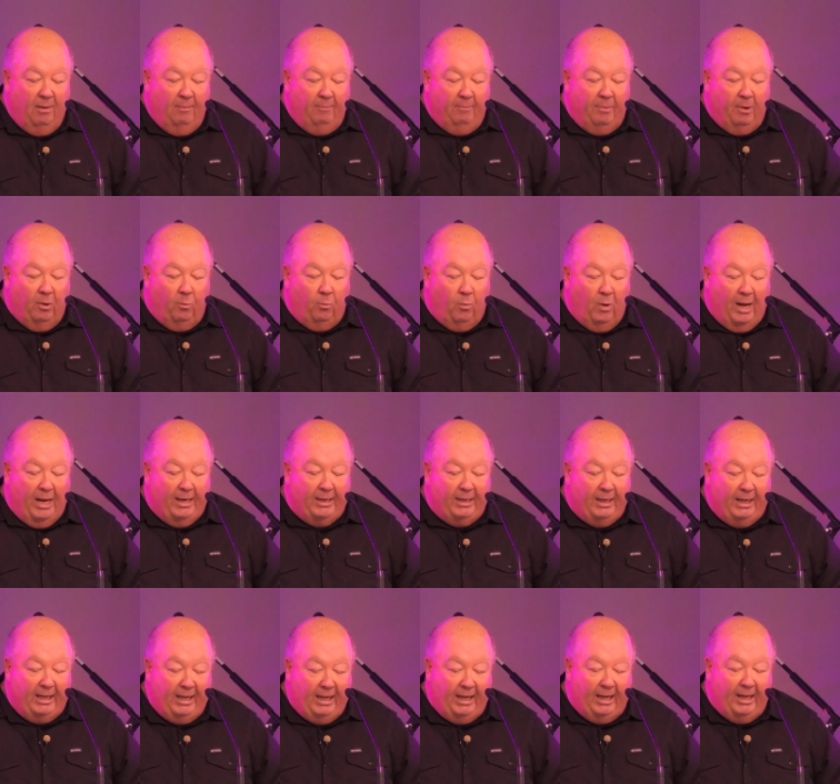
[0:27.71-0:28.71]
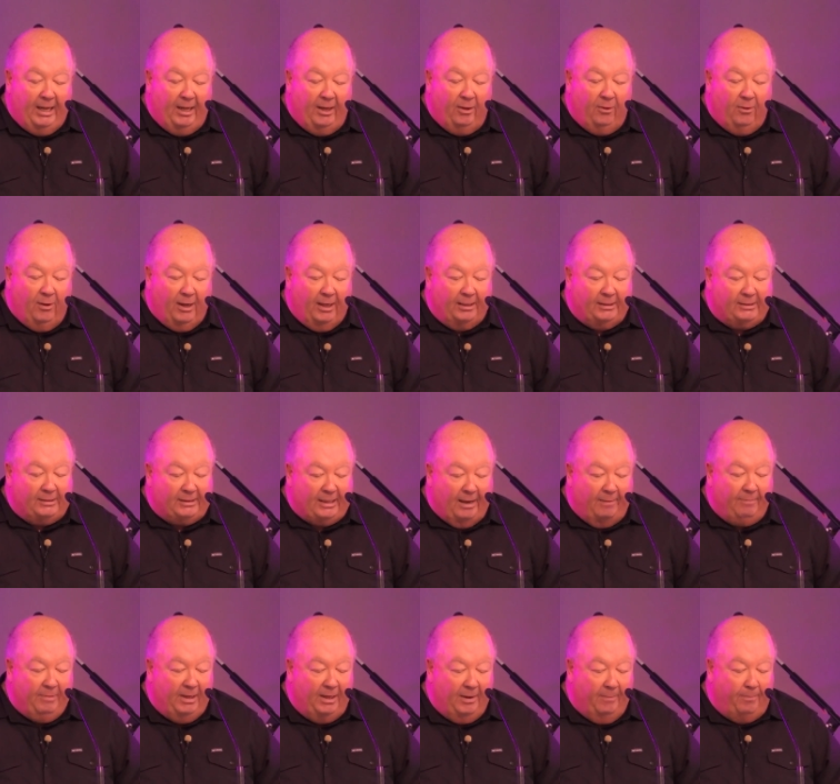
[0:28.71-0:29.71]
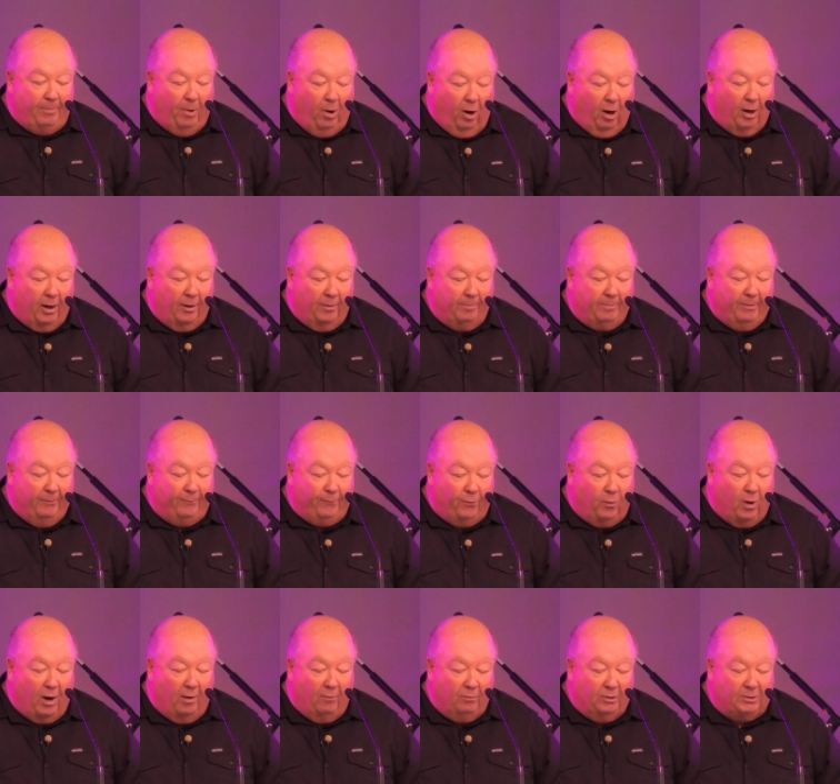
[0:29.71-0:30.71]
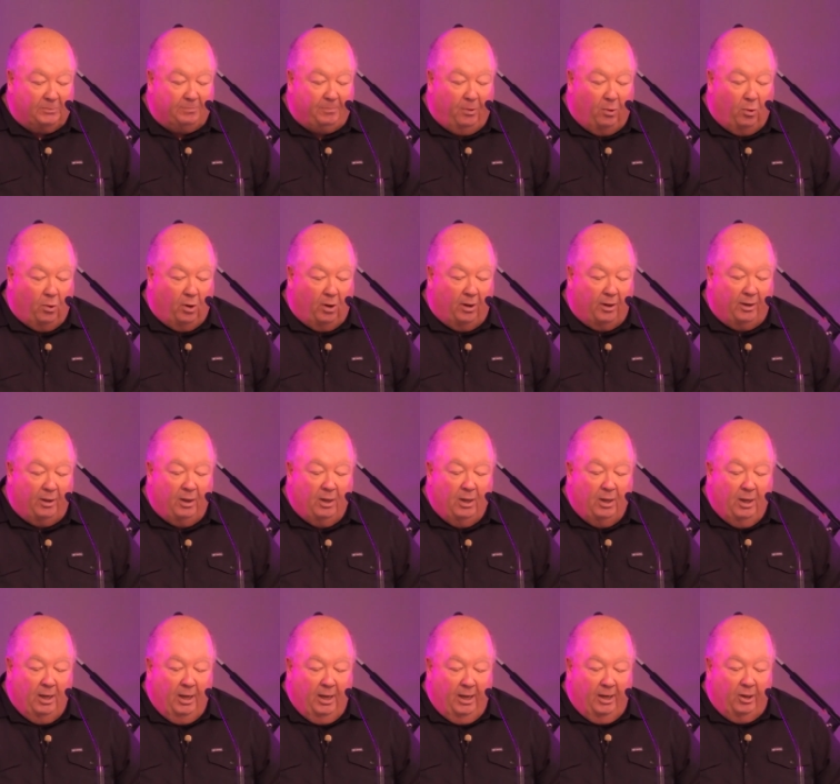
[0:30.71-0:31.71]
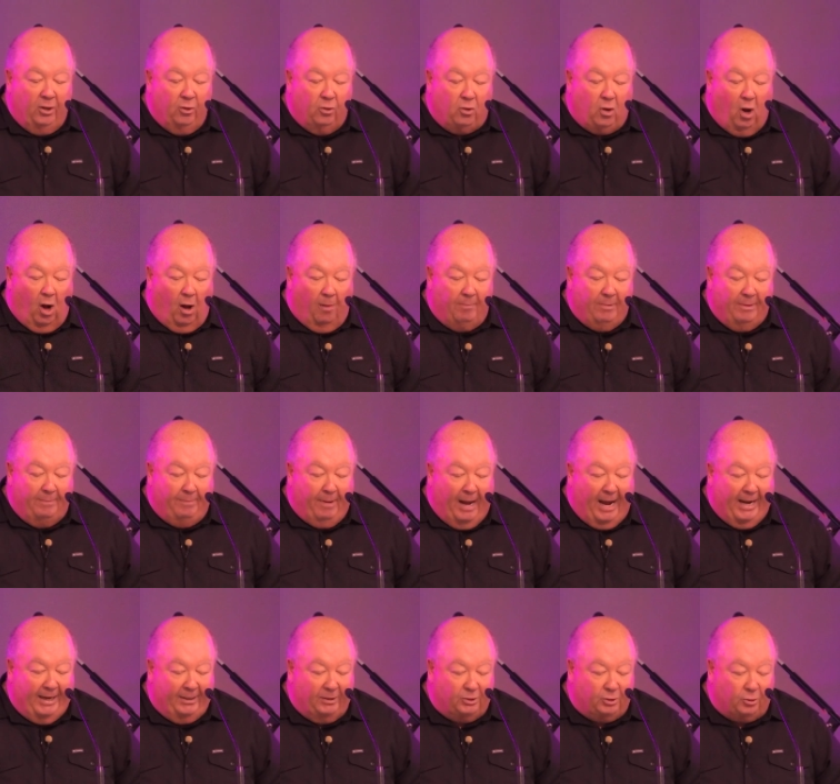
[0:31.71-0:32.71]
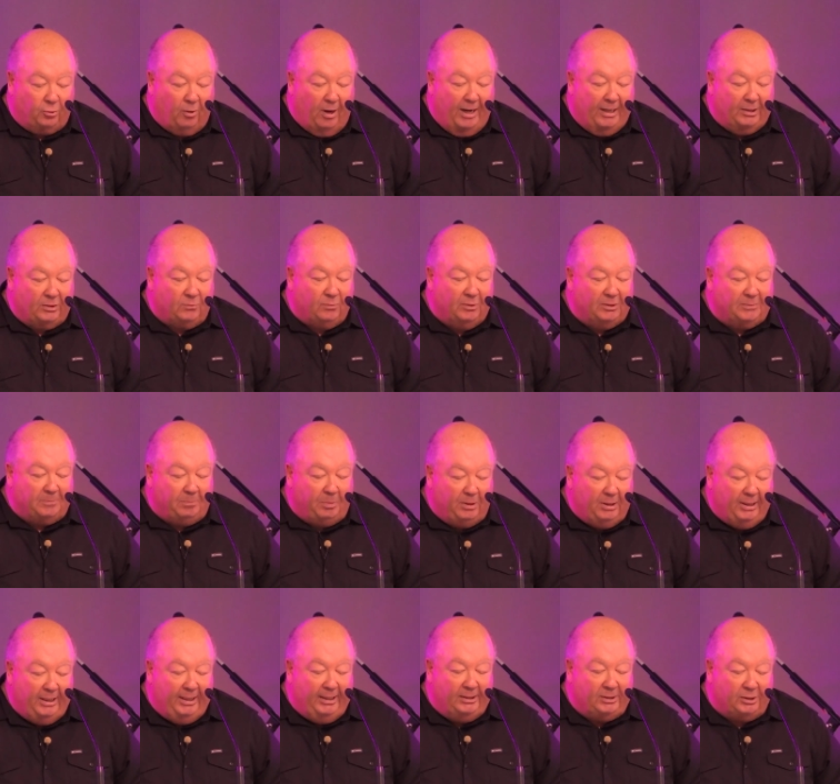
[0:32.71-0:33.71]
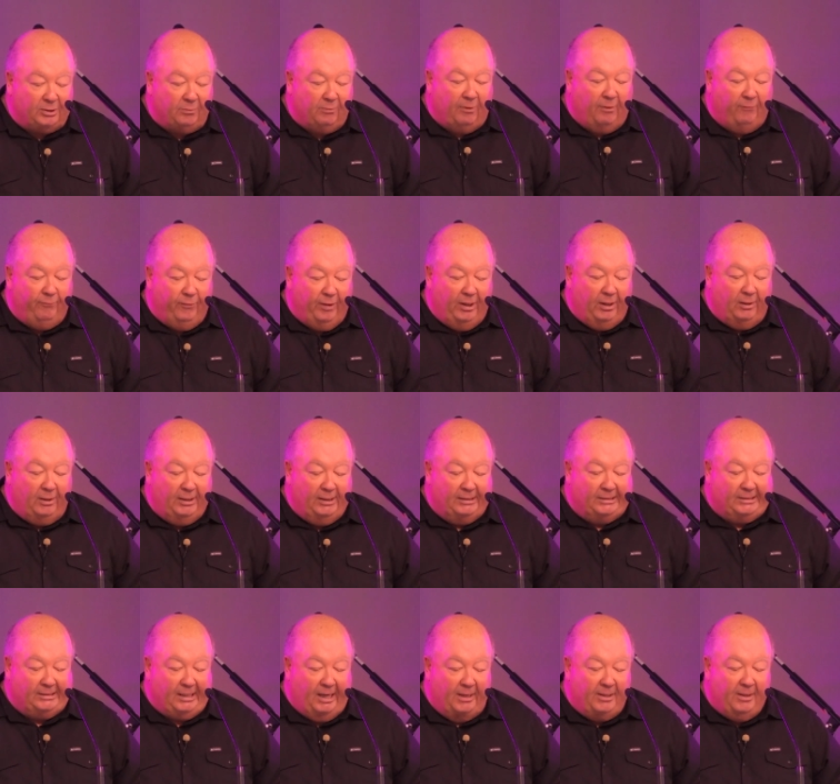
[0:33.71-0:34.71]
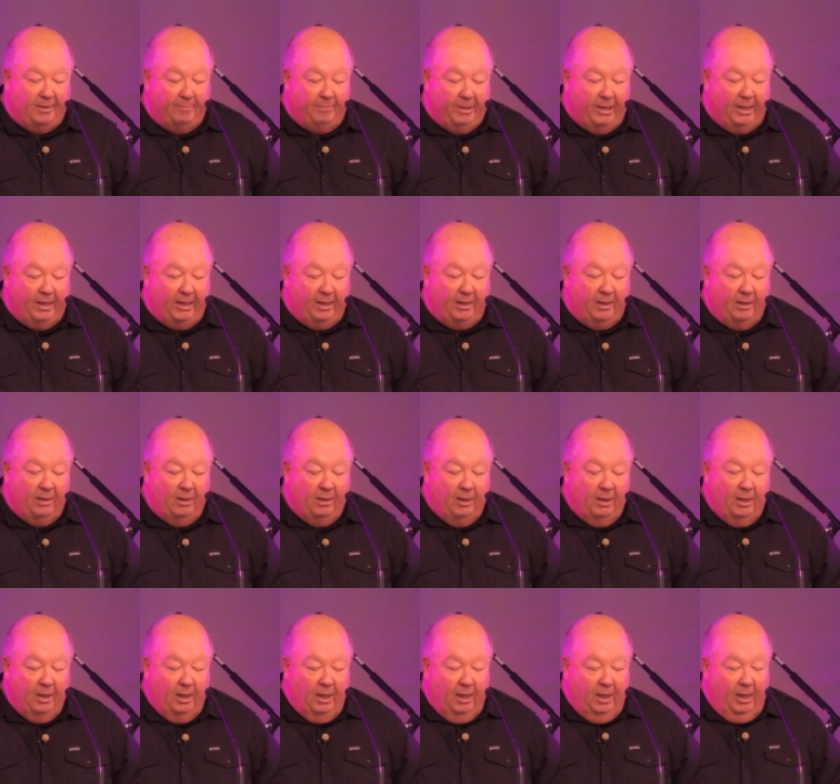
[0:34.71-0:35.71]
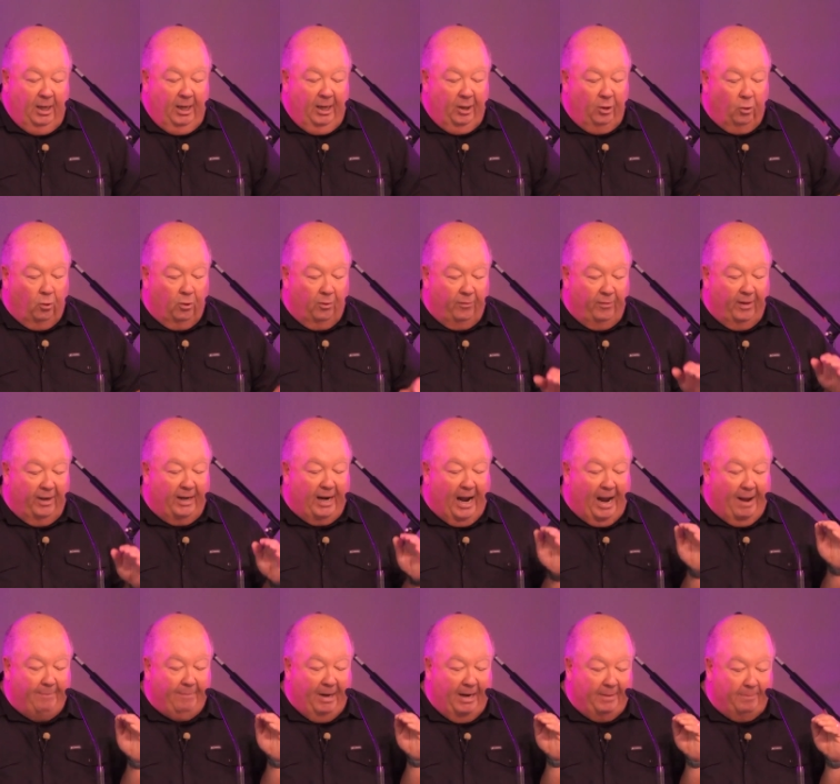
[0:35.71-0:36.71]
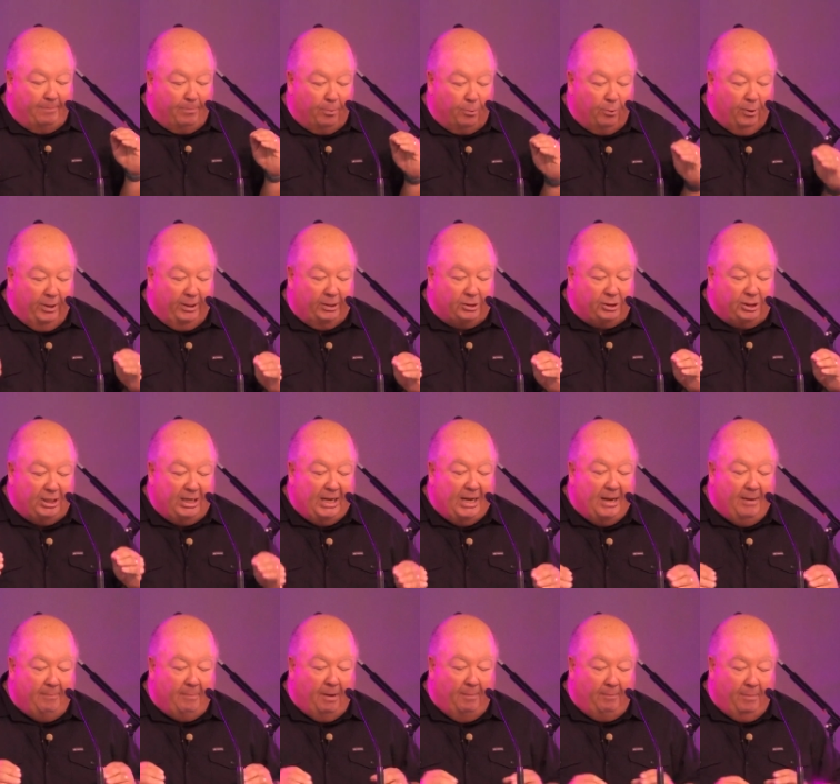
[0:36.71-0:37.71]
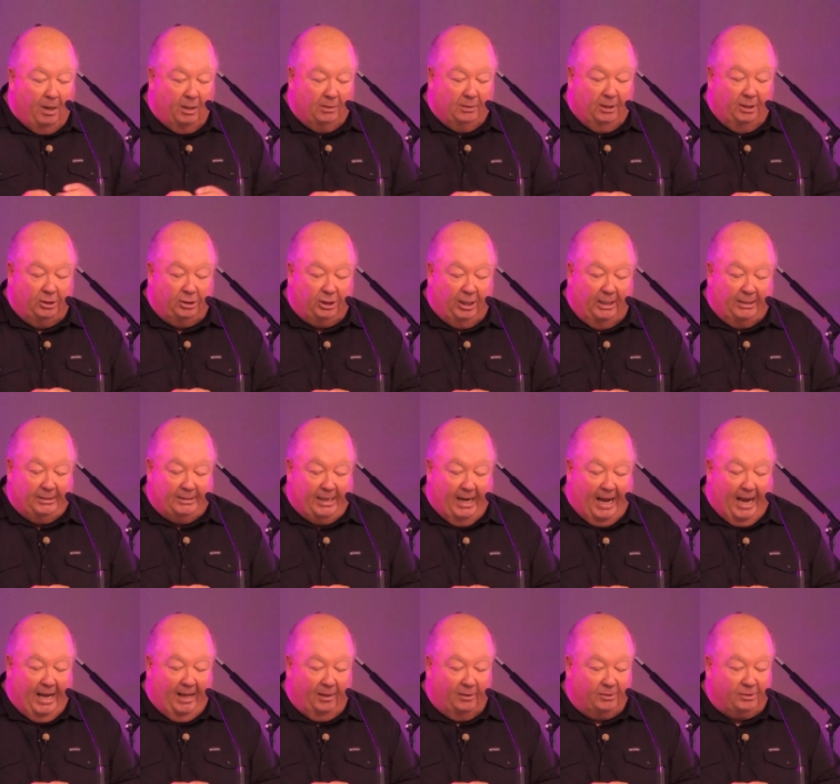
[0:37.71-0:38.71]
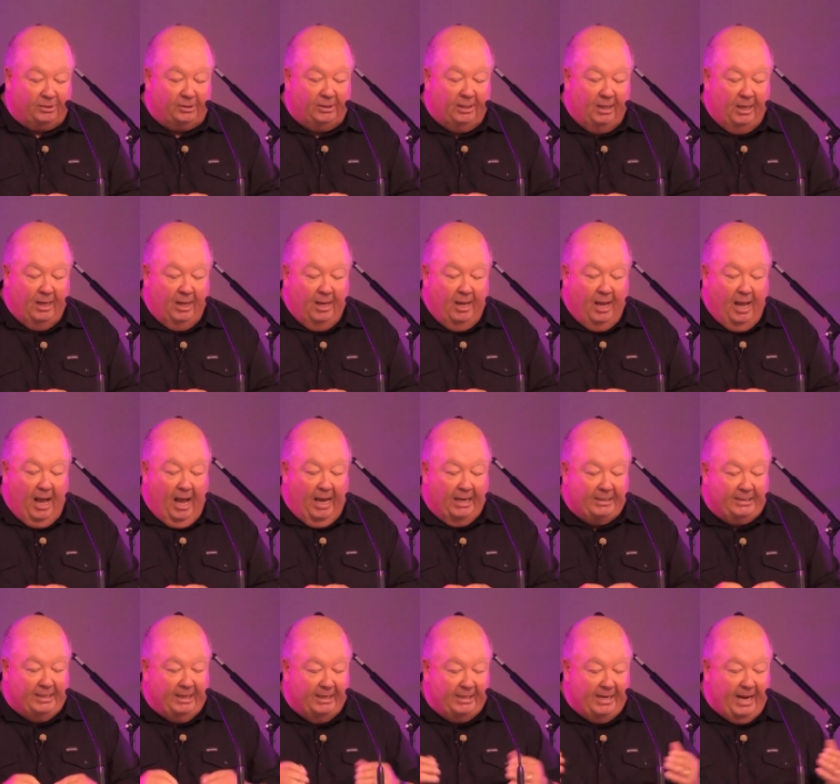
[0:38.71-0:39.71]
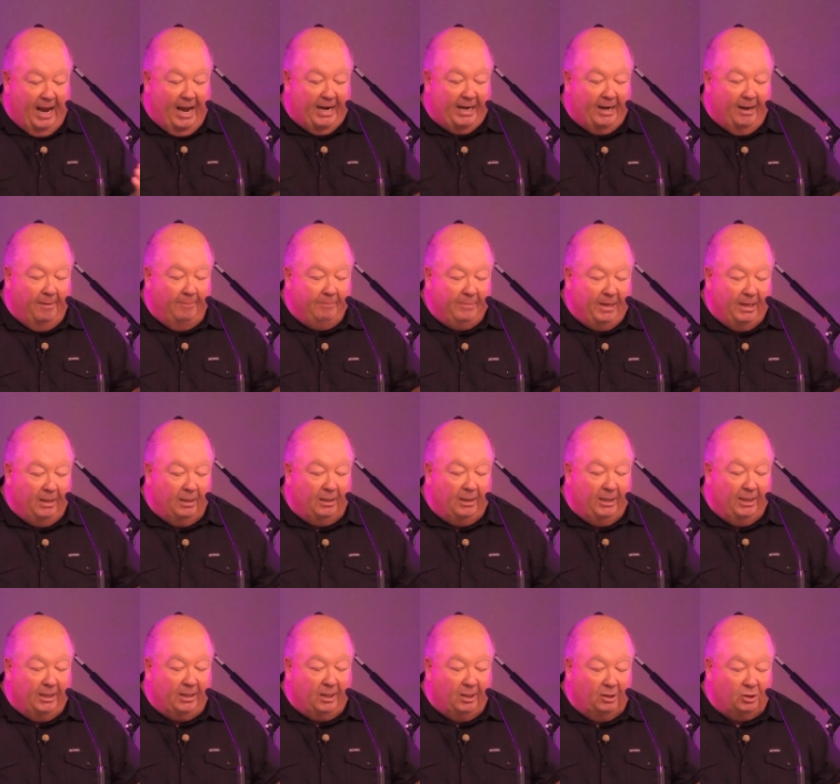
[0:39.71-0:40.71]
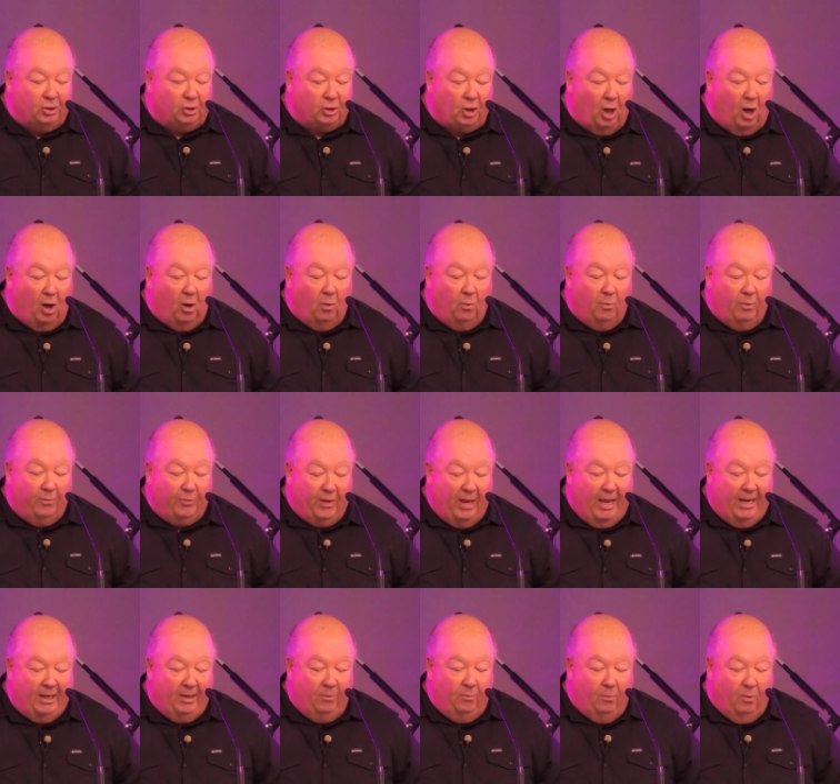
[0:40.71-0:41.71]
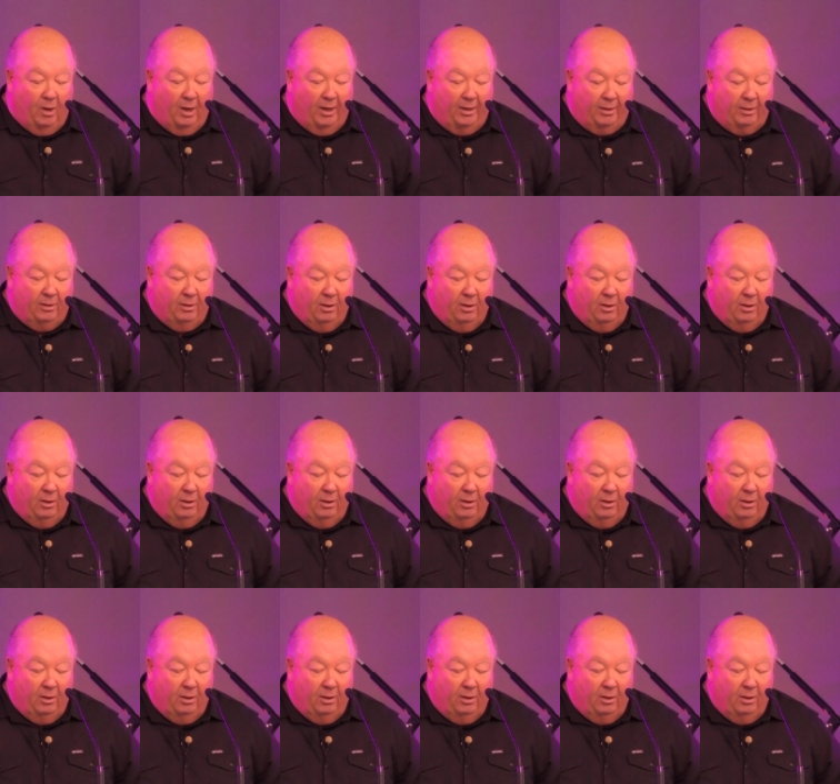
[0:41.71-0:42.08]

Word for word: But when he who had set me apart before I was born and who called me by his grace was pleased to reveal his son to me in order that I might preach him among the Gentiles, I did not immediately consult with anyone,